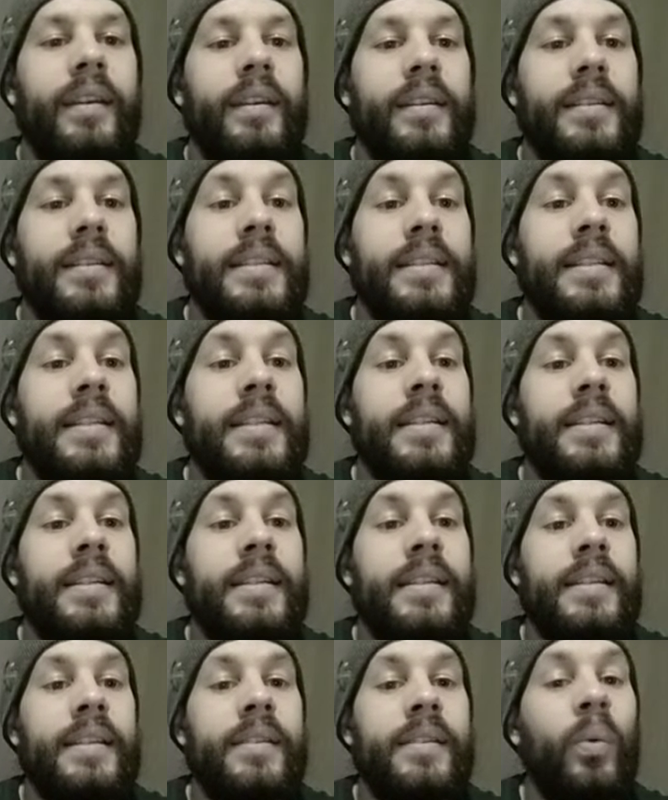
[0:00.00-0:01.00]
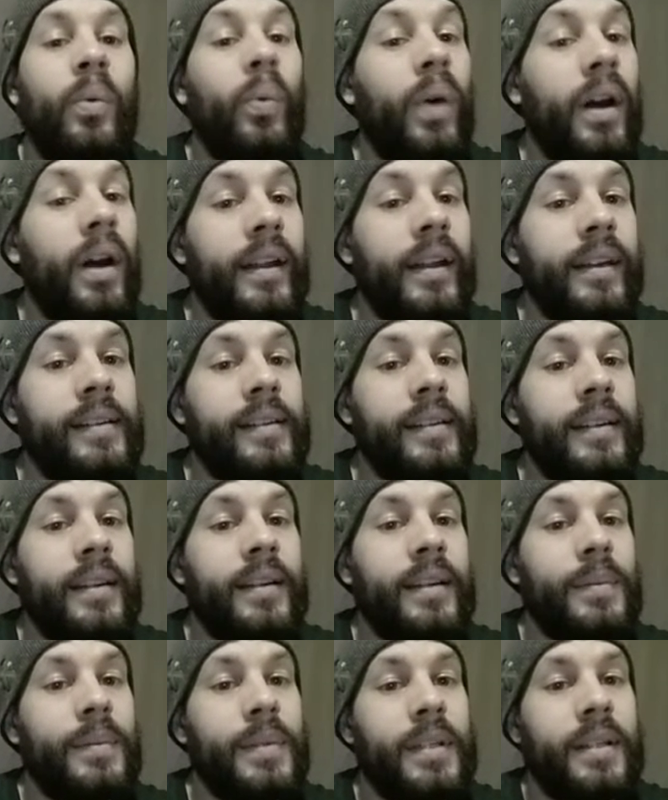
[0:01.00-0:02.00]
d1
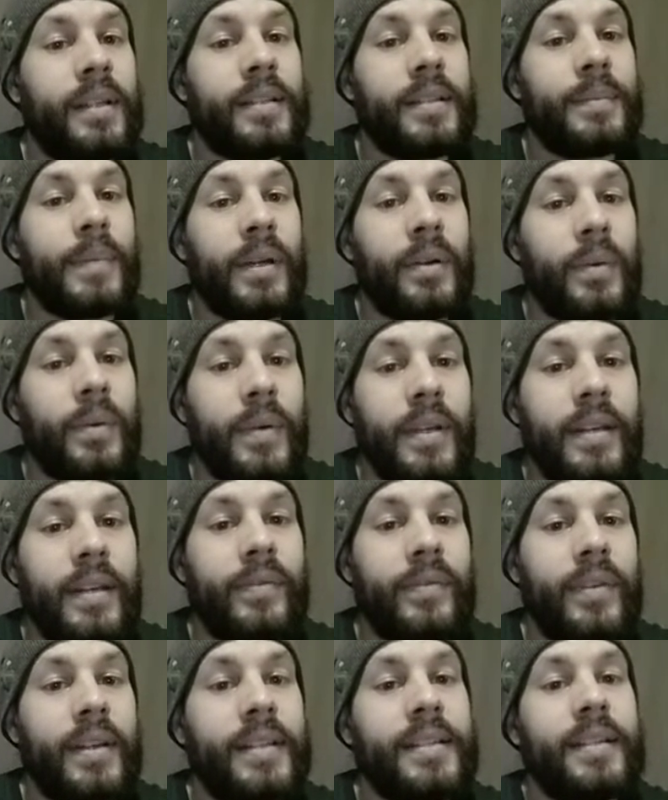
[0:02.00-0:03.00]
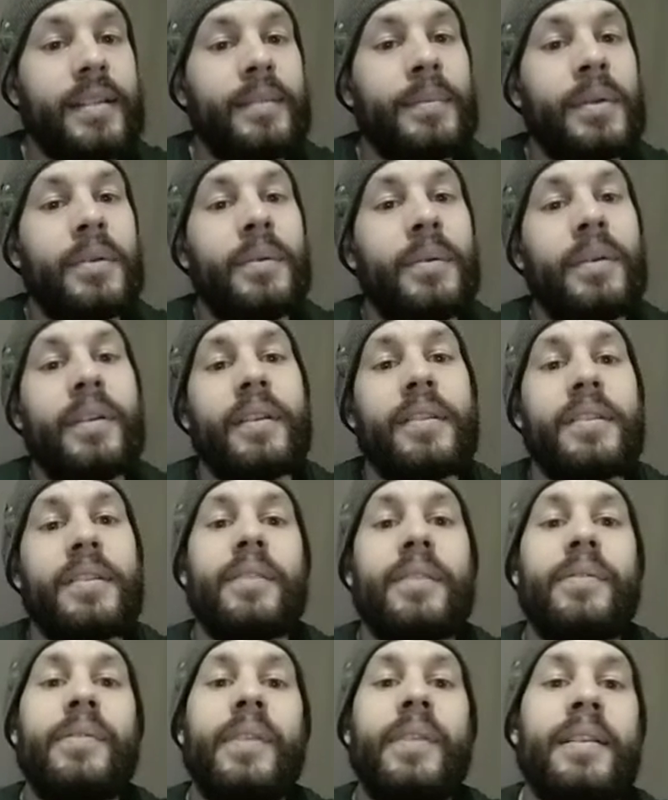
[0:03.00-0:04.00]
because my queen defends it. My queen also
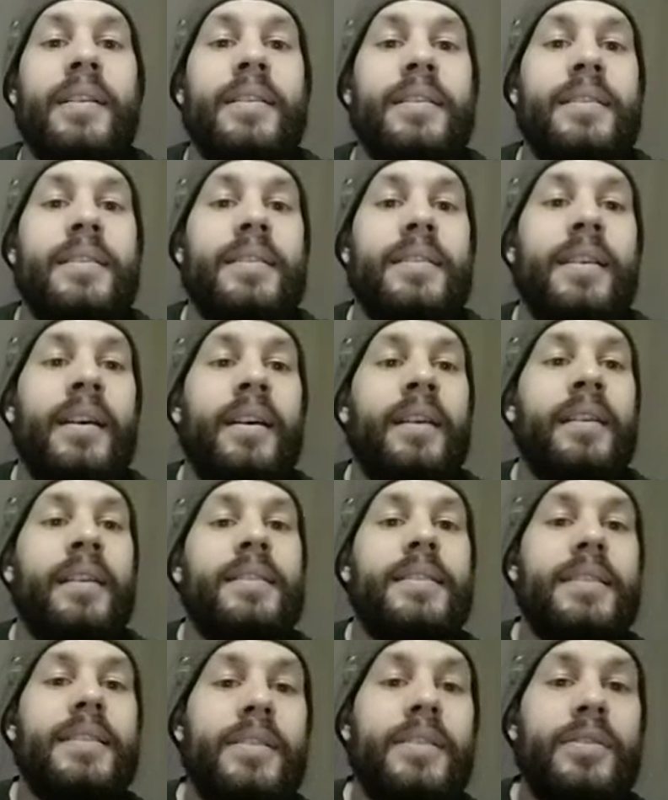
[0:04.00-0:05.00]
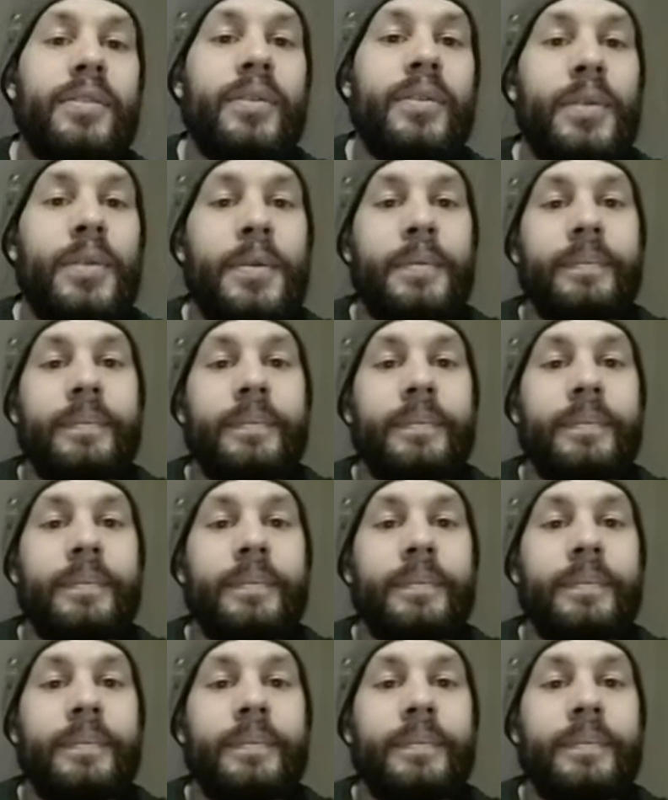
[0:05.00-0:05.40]
defends c2.